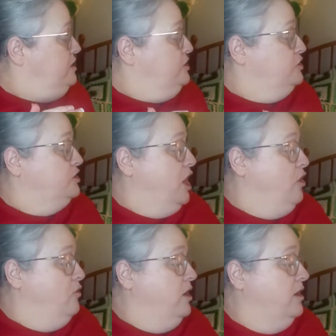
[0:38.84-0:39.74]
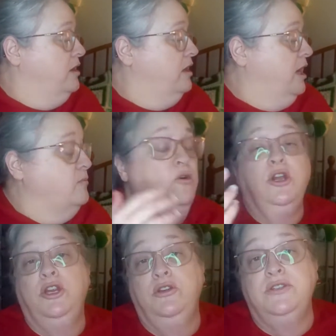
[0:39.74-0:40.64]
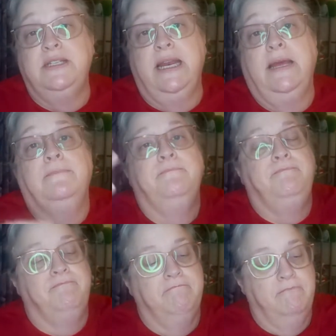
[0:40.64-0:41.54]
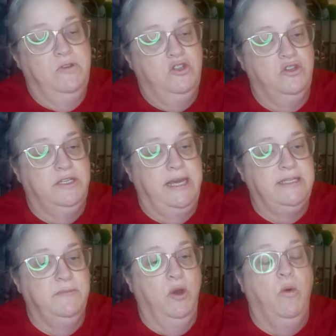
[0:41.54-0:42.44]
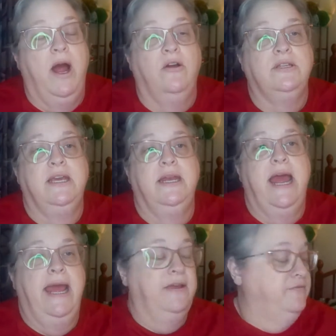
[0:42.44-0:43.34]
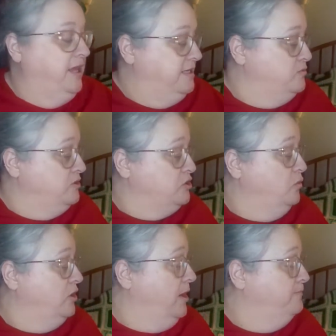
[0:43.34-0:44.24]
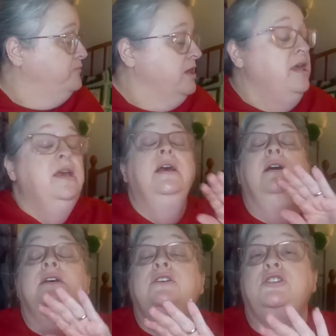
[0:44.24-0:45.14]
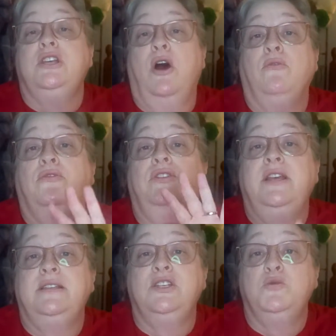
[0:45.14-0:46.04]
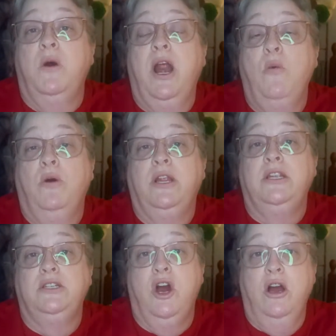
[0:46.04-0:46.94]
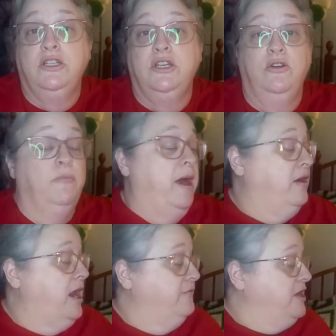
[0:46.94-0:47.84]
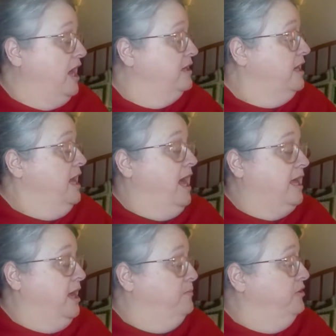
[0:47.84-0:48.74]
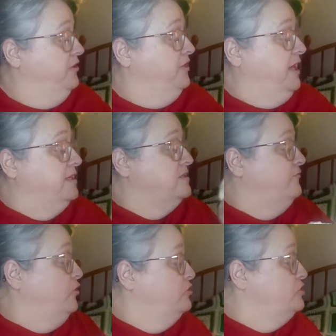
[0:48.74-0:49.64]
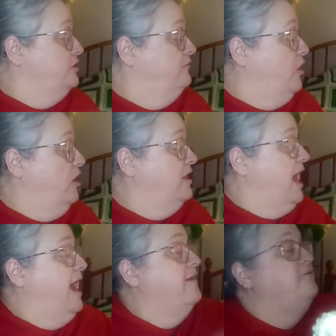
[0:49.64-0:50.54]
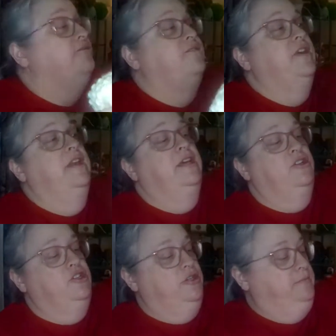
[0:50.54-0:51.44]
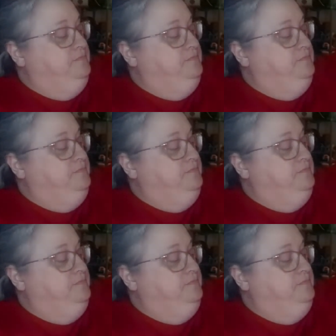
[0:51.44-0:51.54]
so we're in a new city, so it takes me a while to get a hang of things and what's going on. So this is what I wanted to talk to you about. I've got a couple of things. First of all, I finished